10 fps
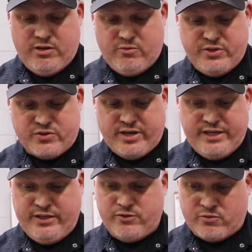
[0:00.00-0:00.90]
We try to
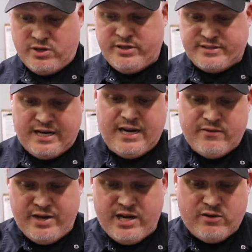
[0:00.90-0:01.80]
either run a tie
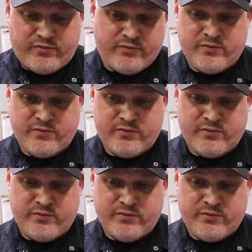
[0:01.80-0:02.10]
valve